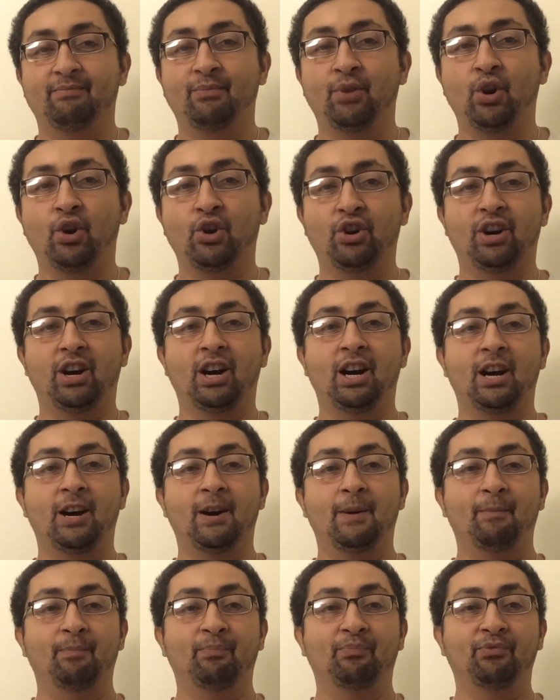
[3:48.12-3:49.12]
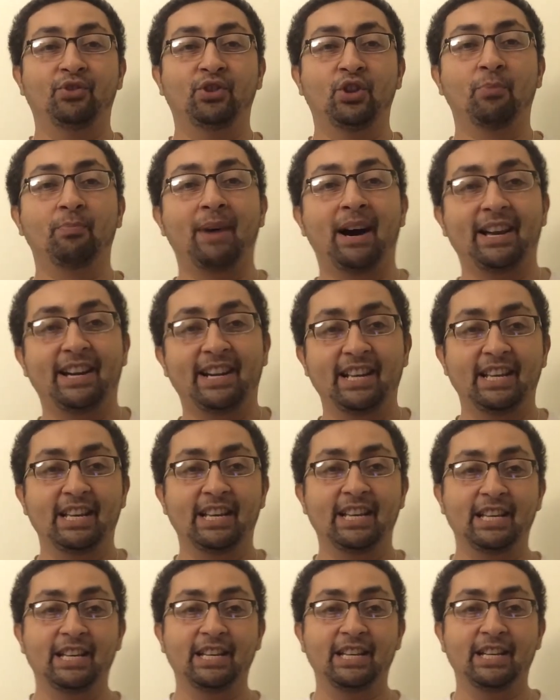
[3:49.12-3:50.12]
But
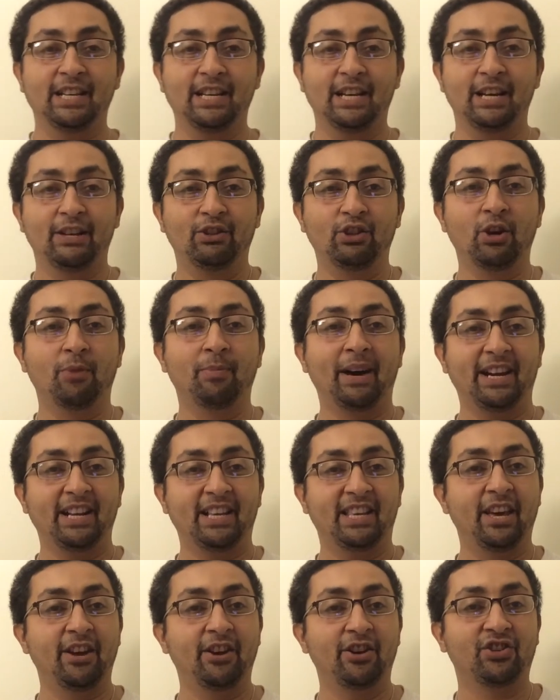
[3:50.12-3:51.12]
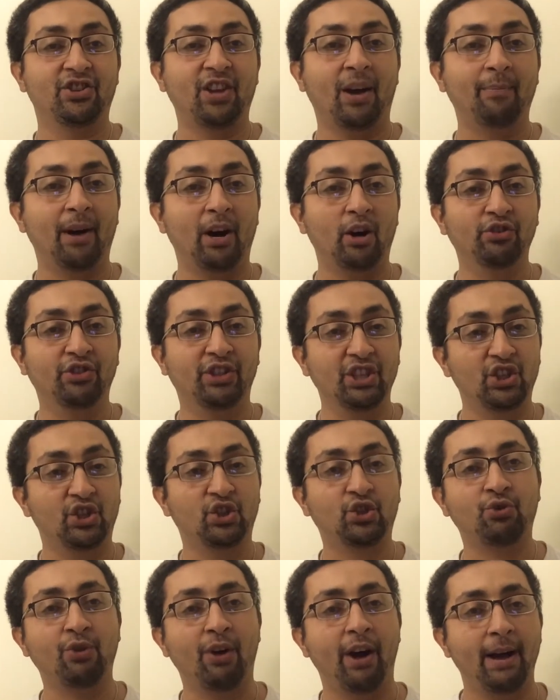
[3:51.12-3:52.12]
nobody cares about
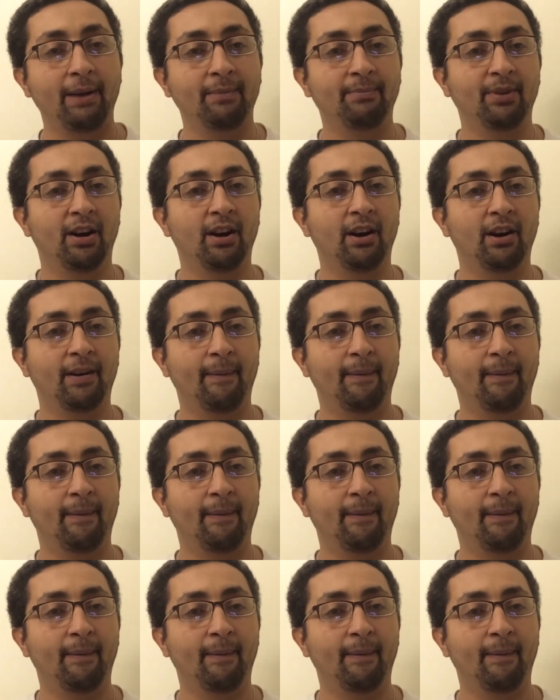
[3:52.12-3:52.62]
this tribe.